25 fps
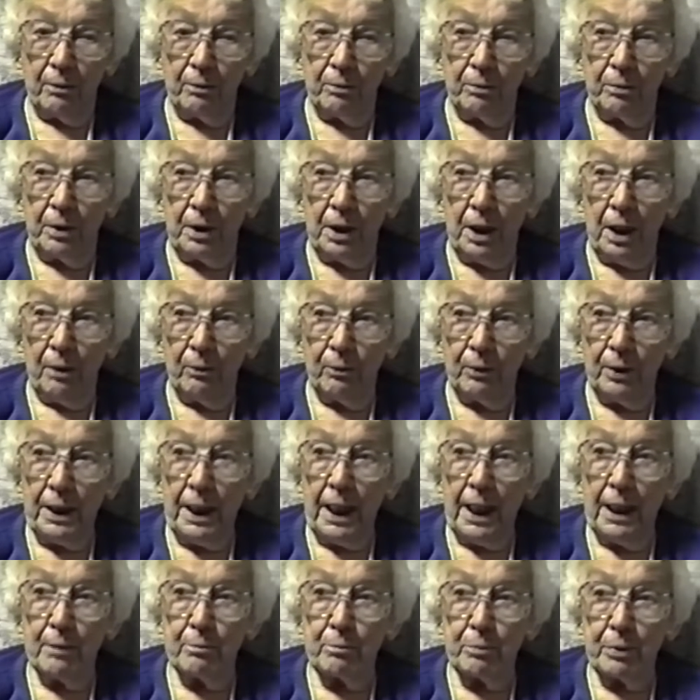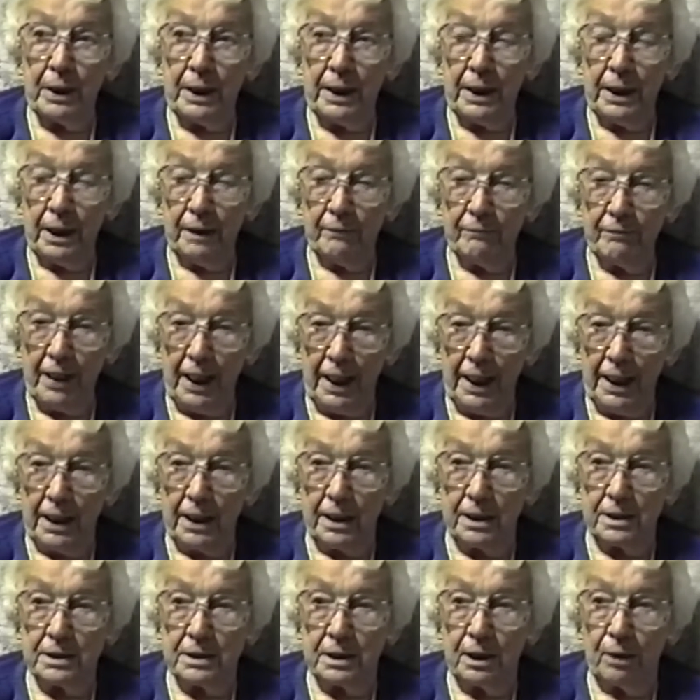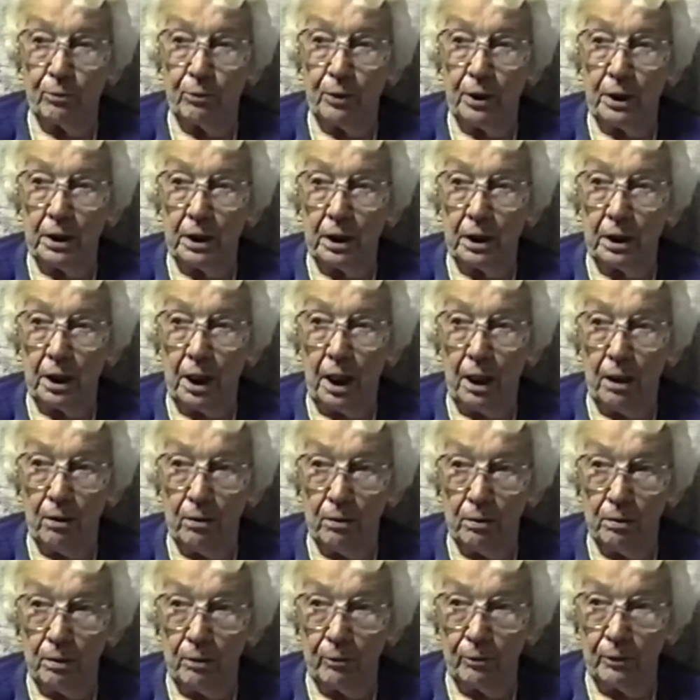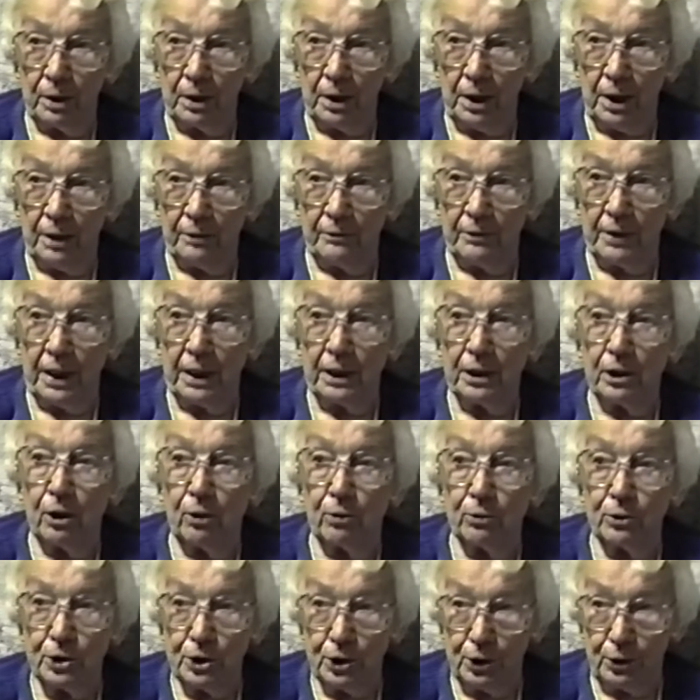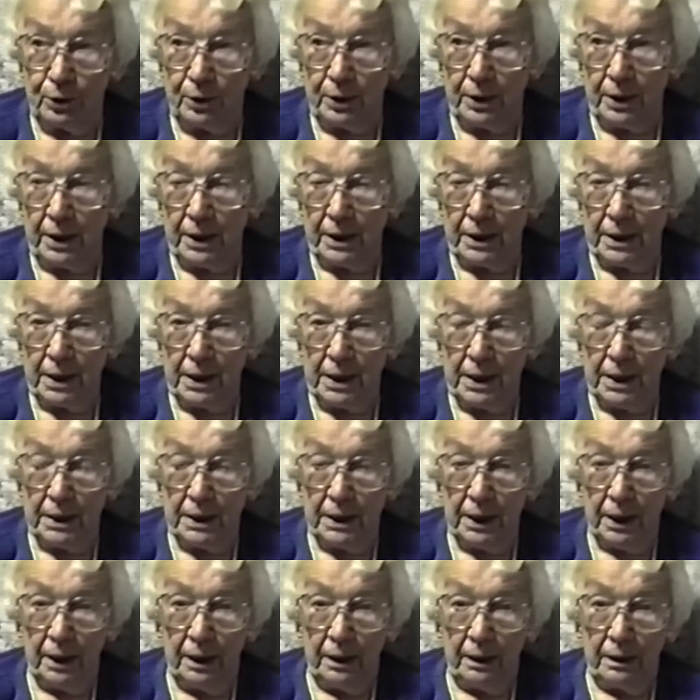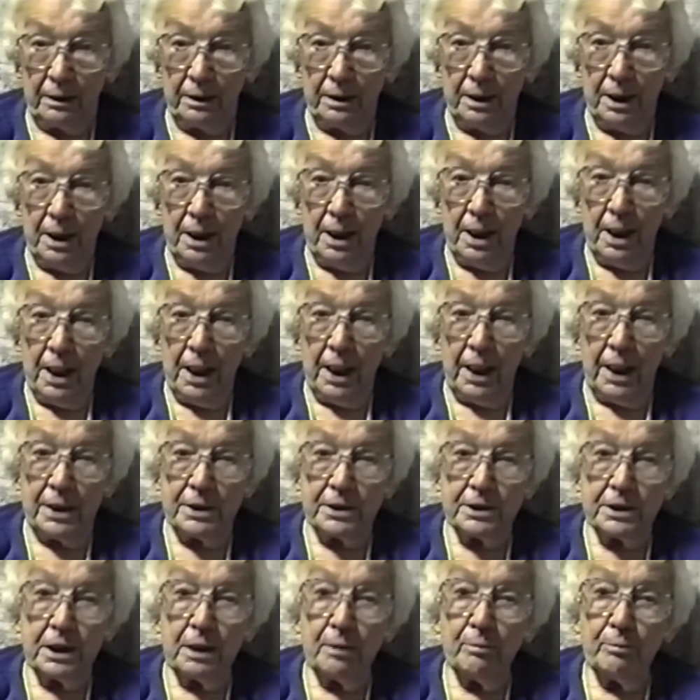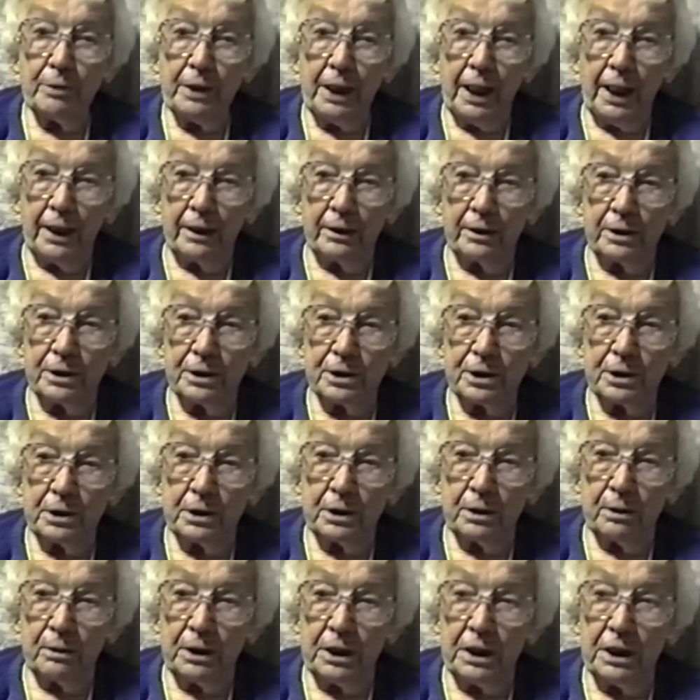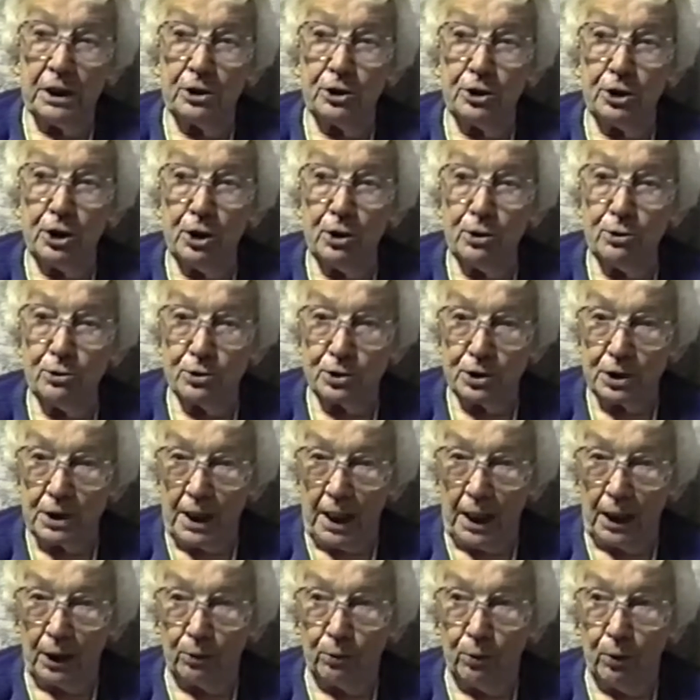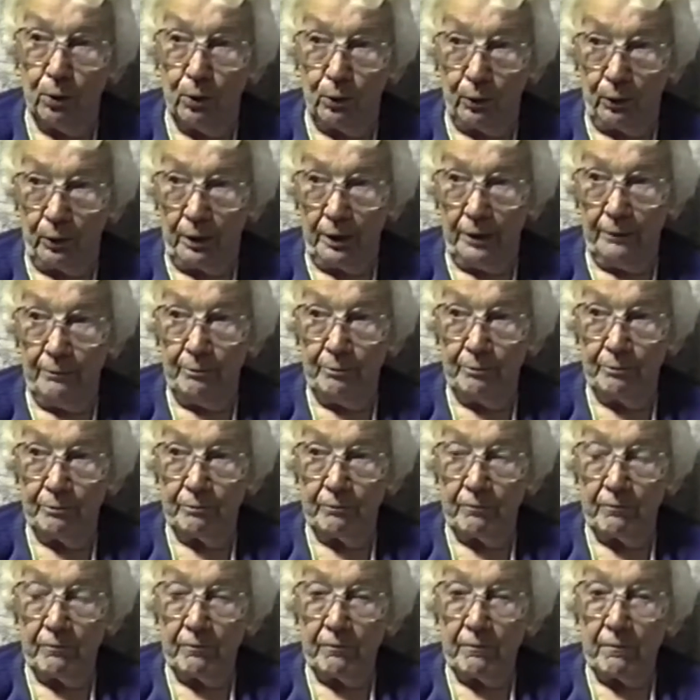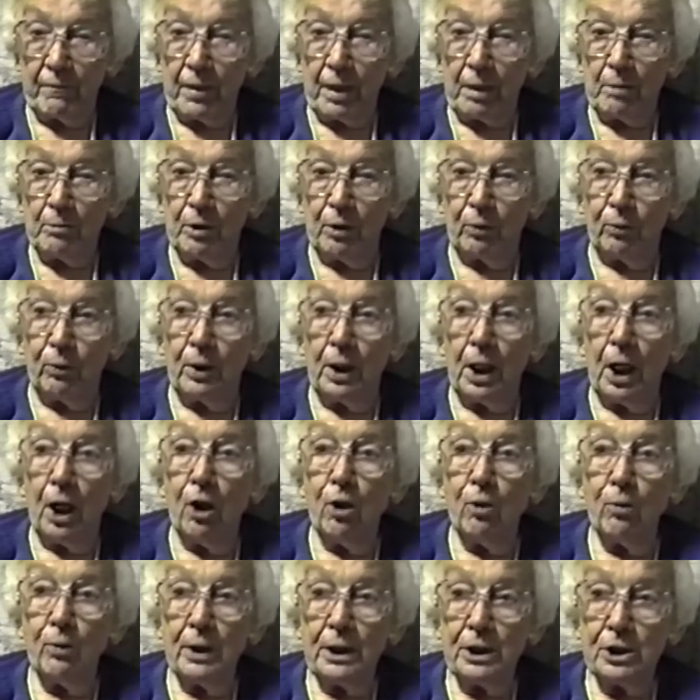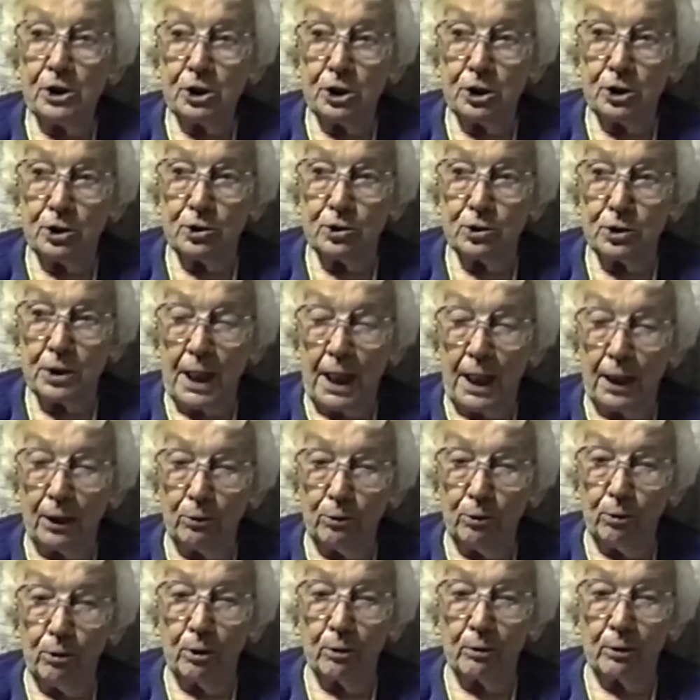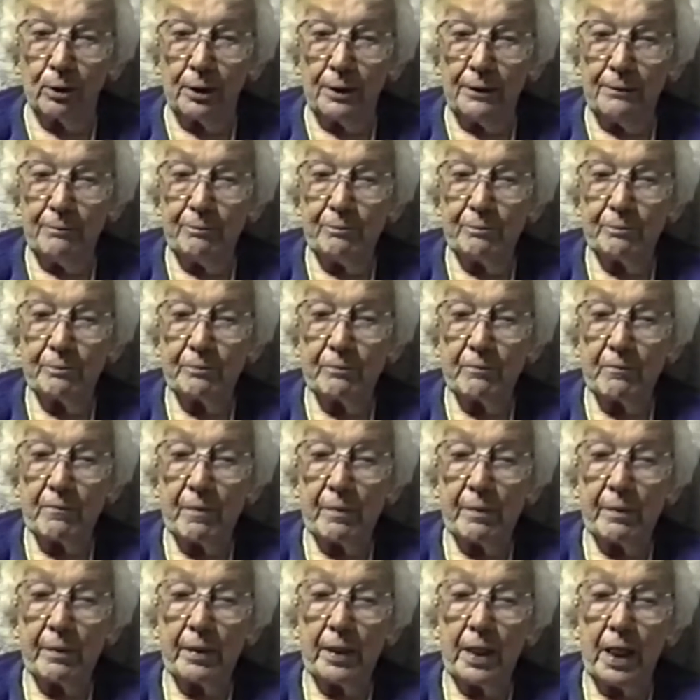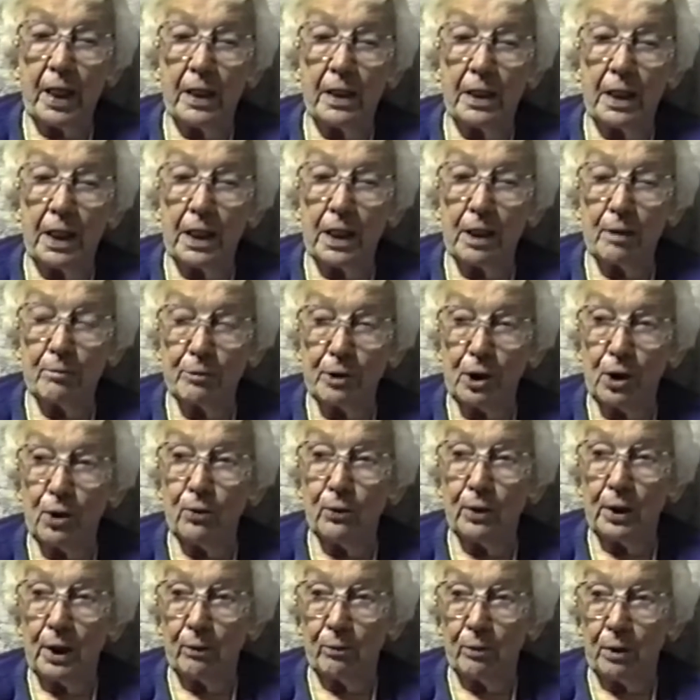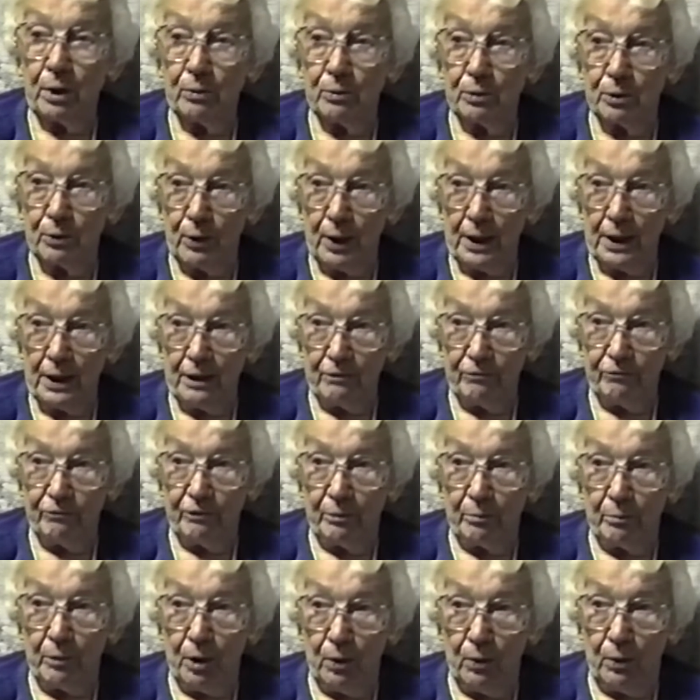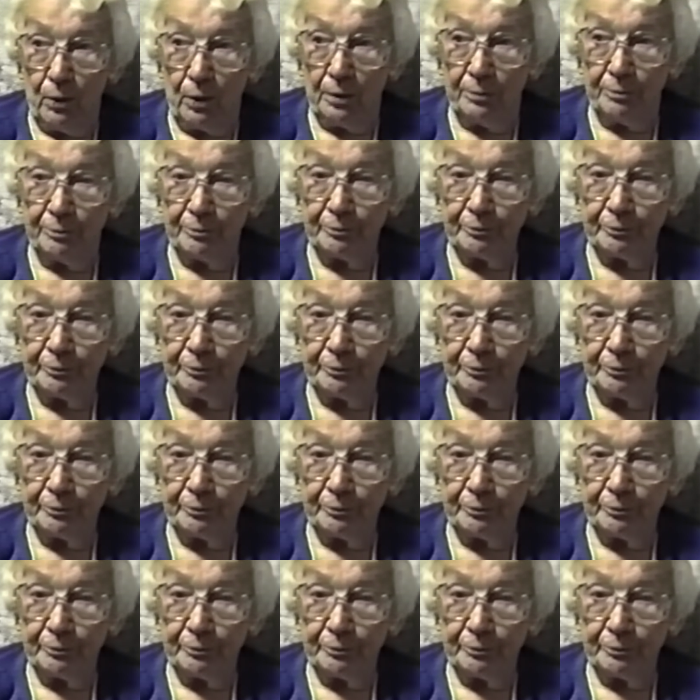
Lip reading: we had plenty of hands that we could call, and they'd go to it and get it done. And some counties didn't use their quota, but we always used our quota and let them know that we were ready for more.